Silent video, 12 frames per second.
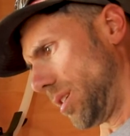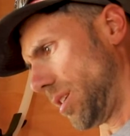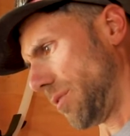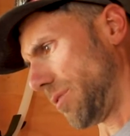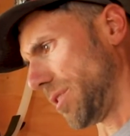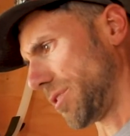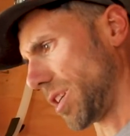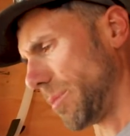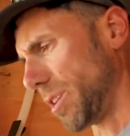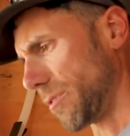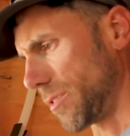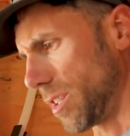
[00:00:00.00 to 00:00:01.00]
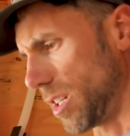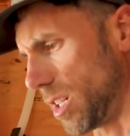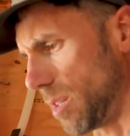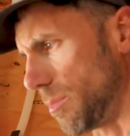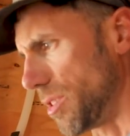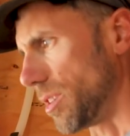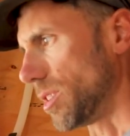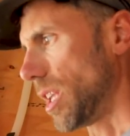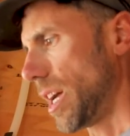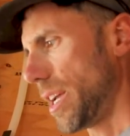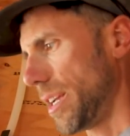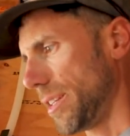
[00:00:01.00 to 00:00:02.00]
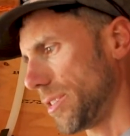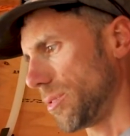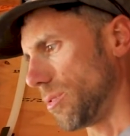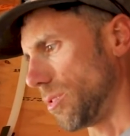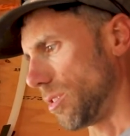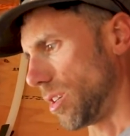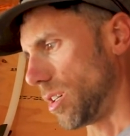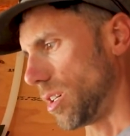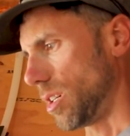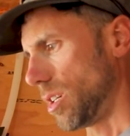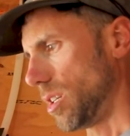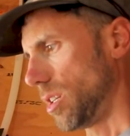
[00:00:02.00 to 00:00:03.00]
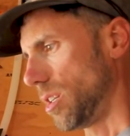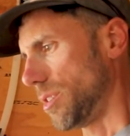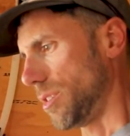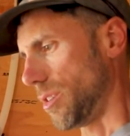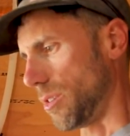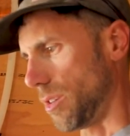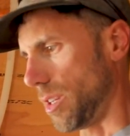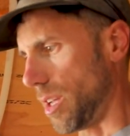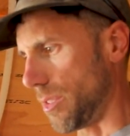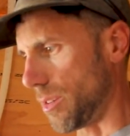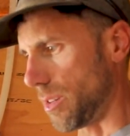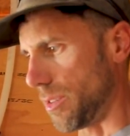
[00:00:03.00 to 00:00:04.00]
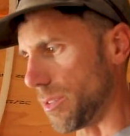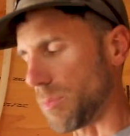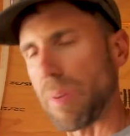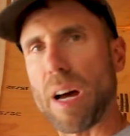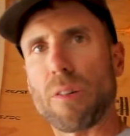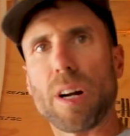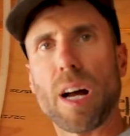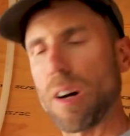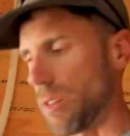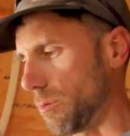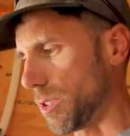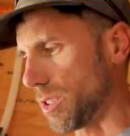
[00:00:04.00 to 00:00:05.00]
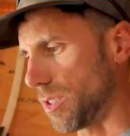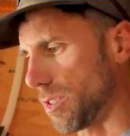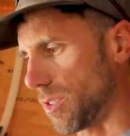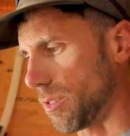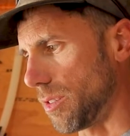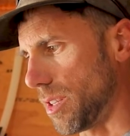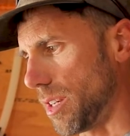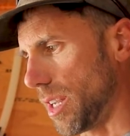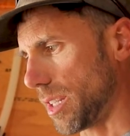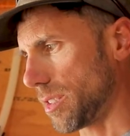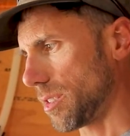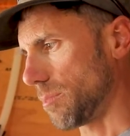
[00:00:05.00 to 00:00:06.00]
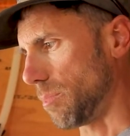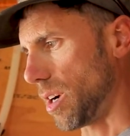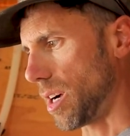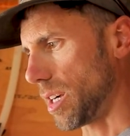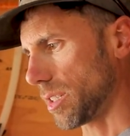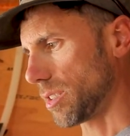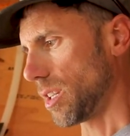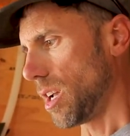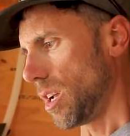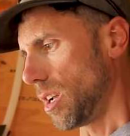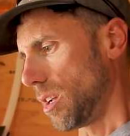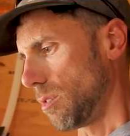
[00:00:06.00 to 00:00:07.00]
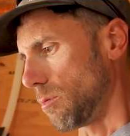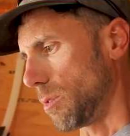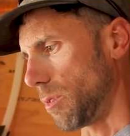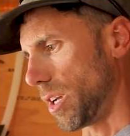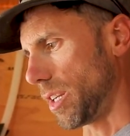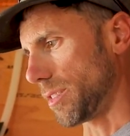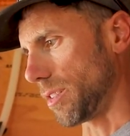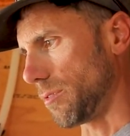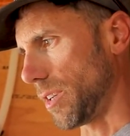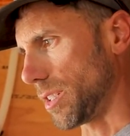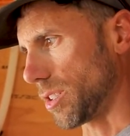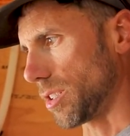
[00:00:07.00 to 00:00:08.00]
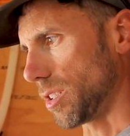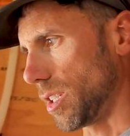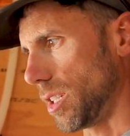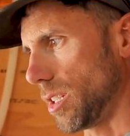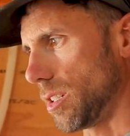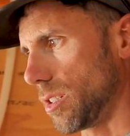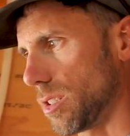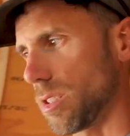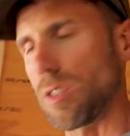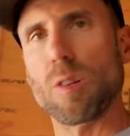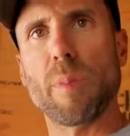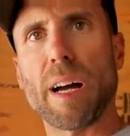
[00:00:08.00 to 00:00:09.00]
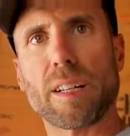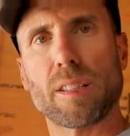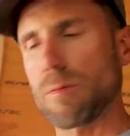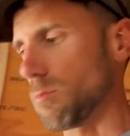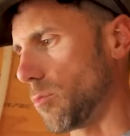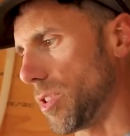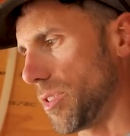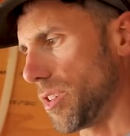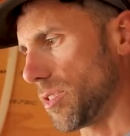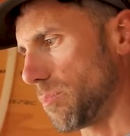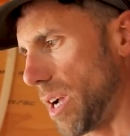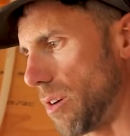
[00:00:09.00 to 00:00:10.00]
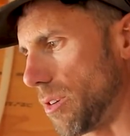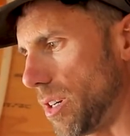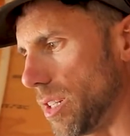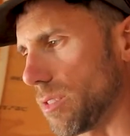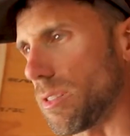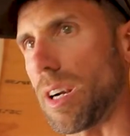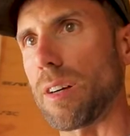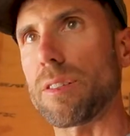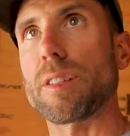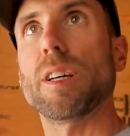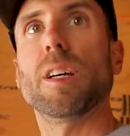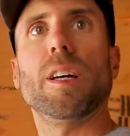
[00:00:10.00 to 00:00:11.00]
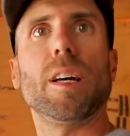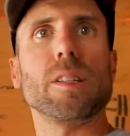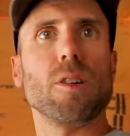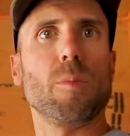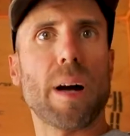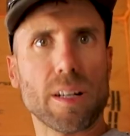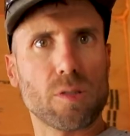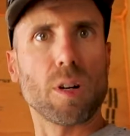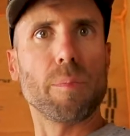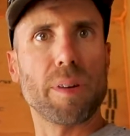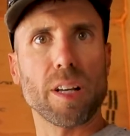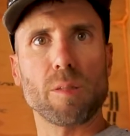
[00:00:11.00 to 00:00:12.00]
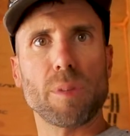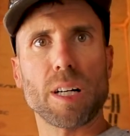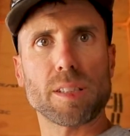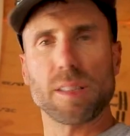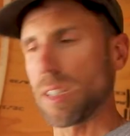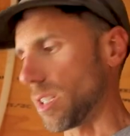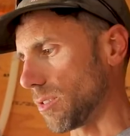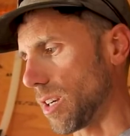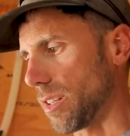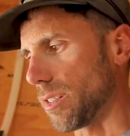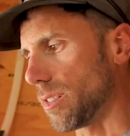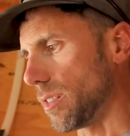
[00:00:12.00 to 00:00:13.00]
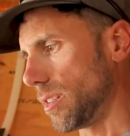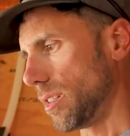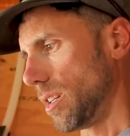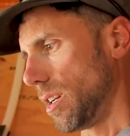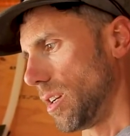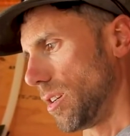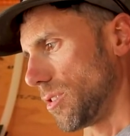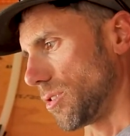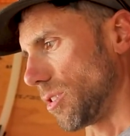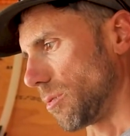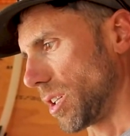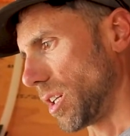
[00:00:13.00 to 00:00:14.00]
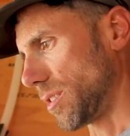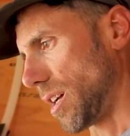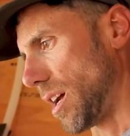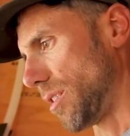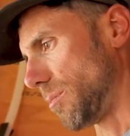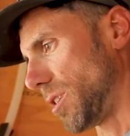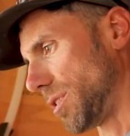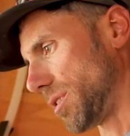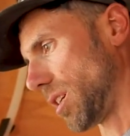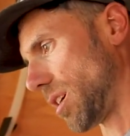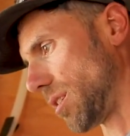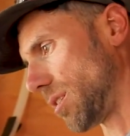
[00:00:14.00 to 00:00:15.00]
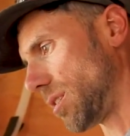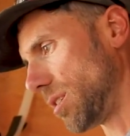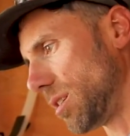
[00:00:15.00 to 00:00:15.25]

if it's coming from the light or there's power out, which is going to the next box, we want it to eventually go back with this power in ground and go back to our panel box and get grounded. So we're going to tie them all together.